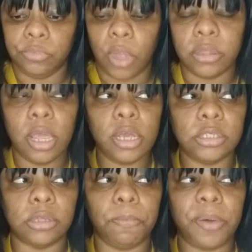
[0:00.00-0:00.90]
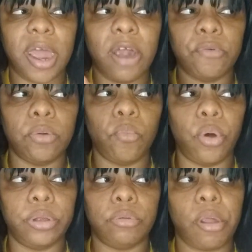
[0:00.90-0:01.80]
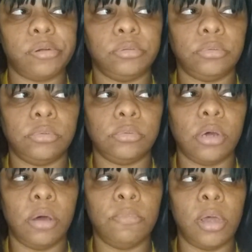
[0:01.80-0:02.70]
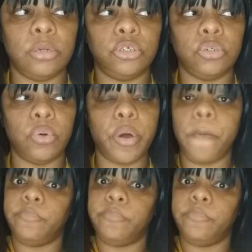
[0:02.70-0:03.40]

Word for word: I think it's the parrot one. I'm not sure.